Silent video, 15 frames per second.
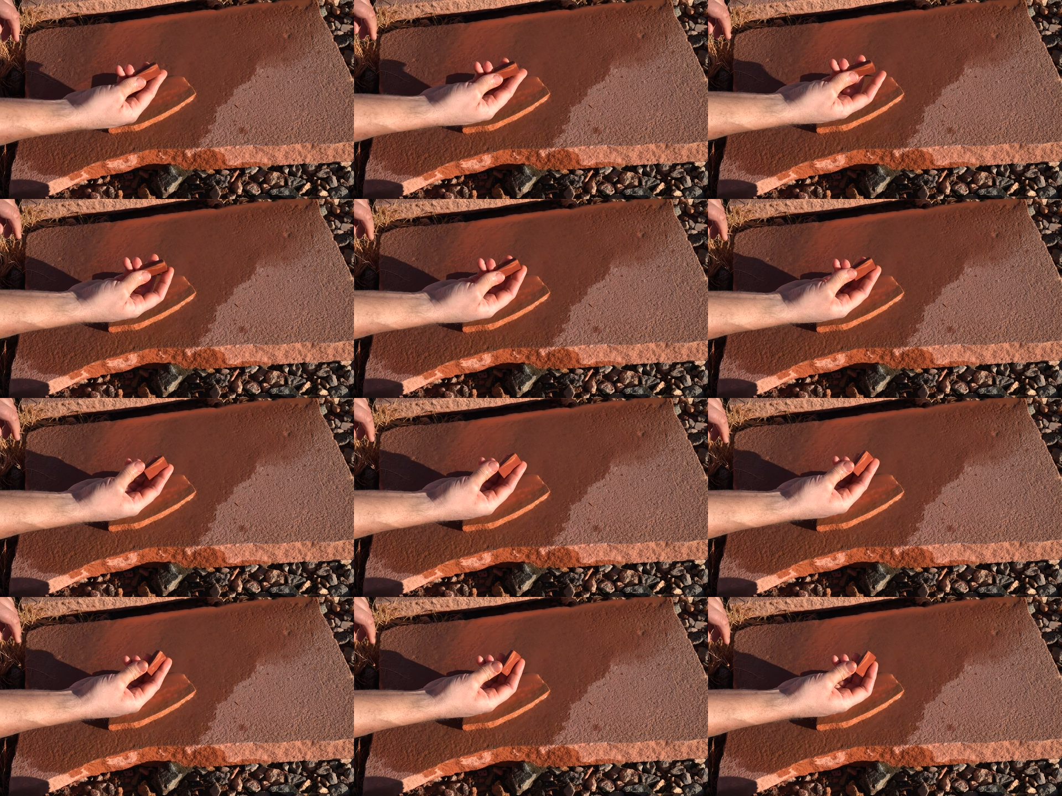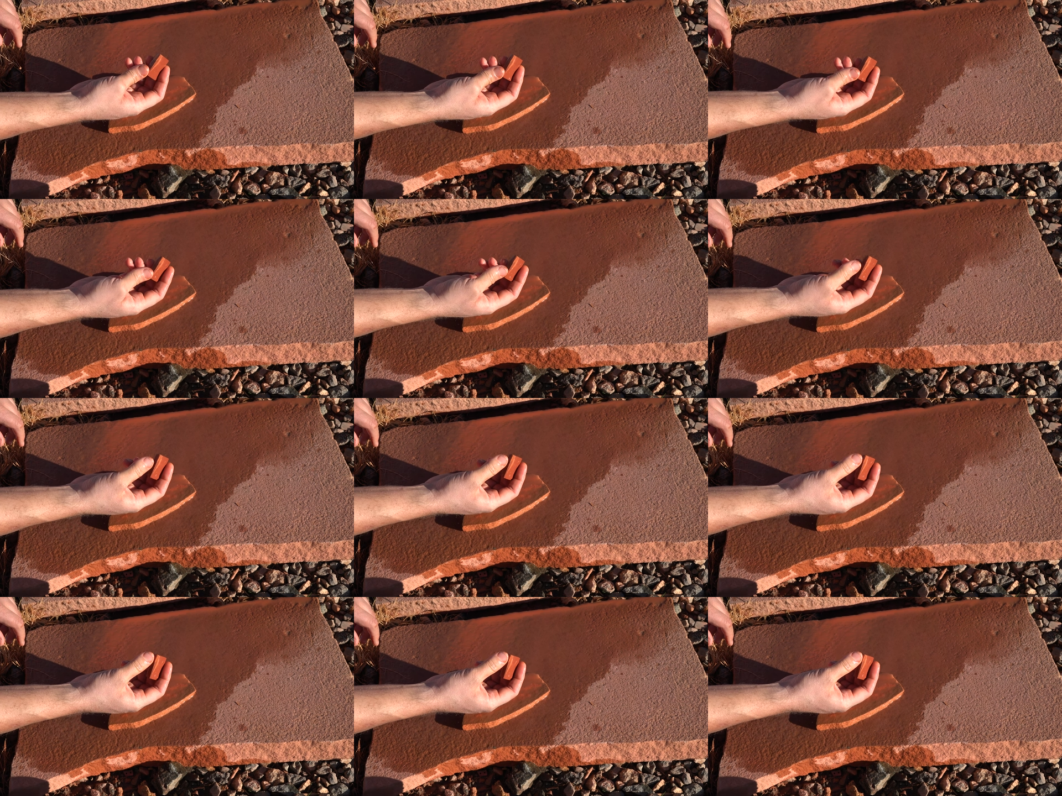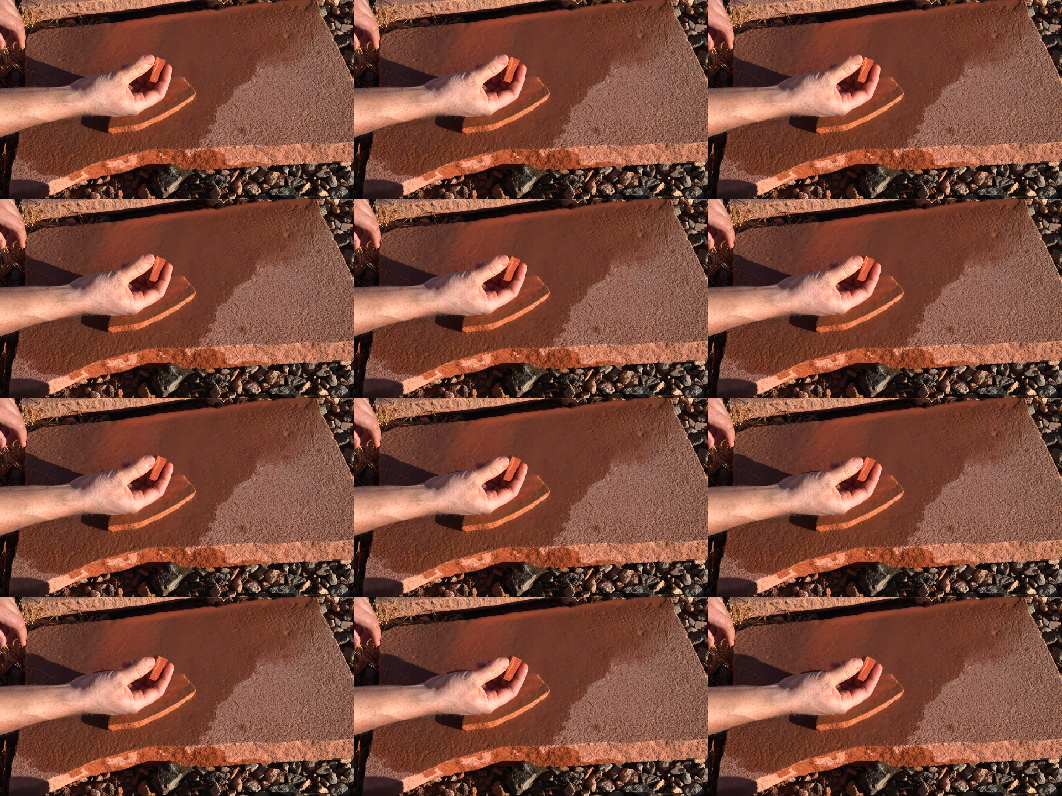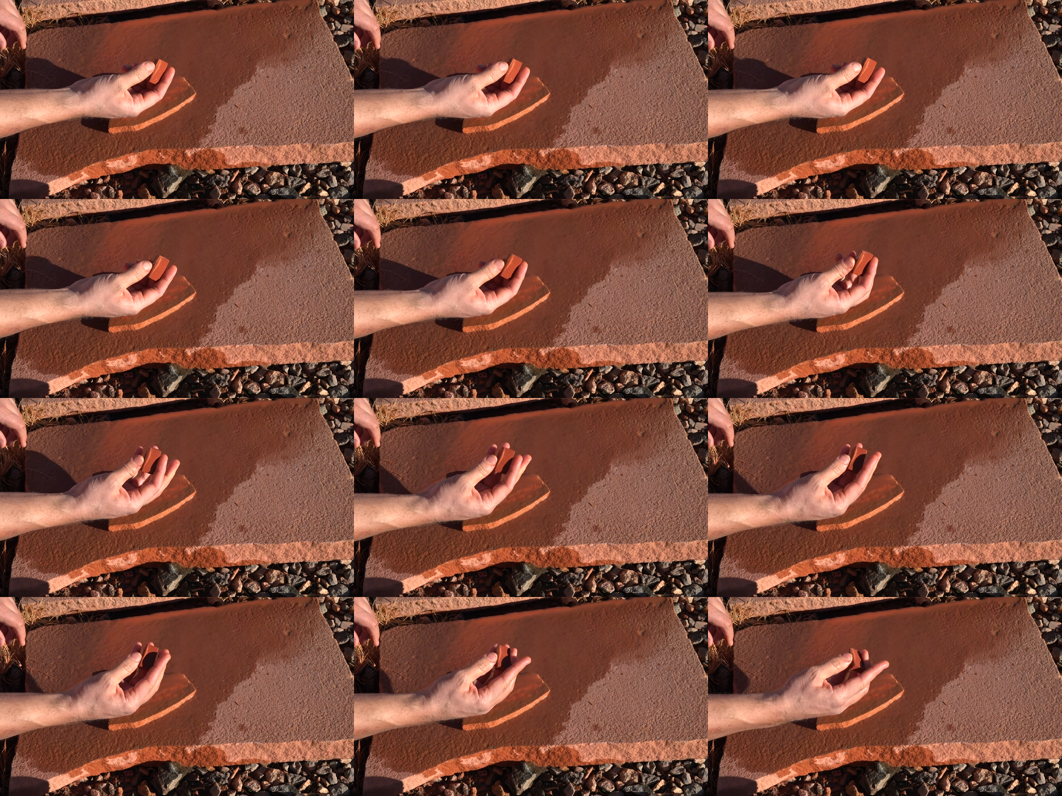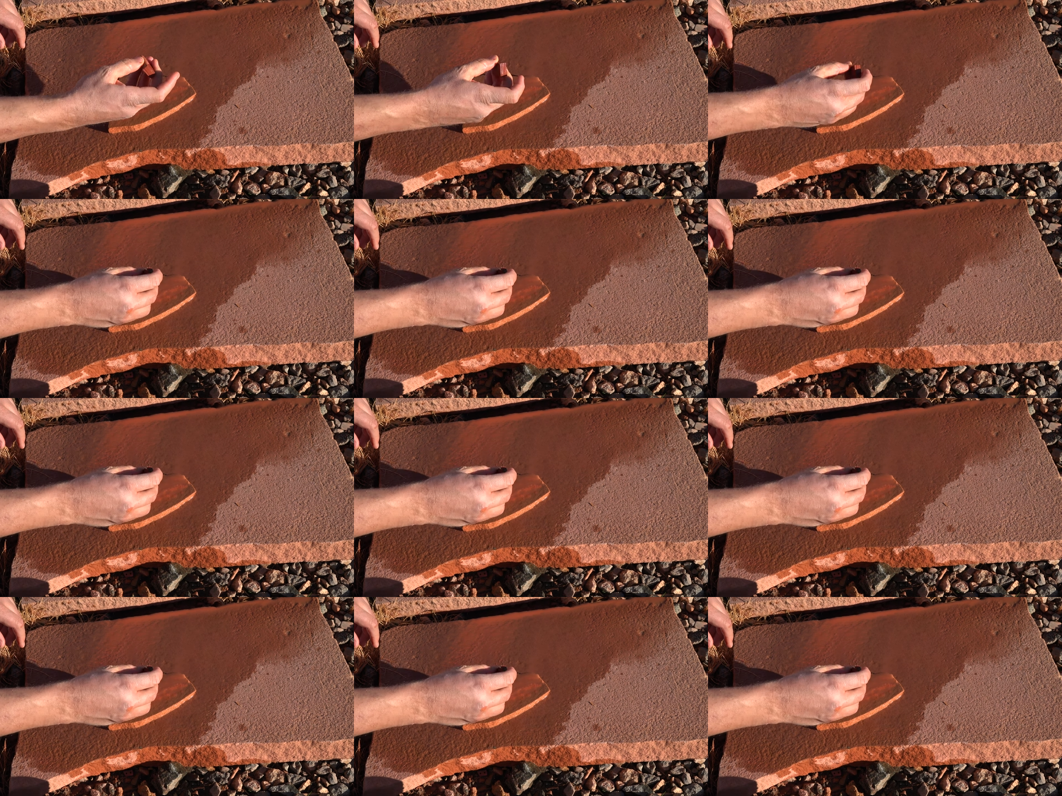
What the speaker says: [unreadable: no face in view]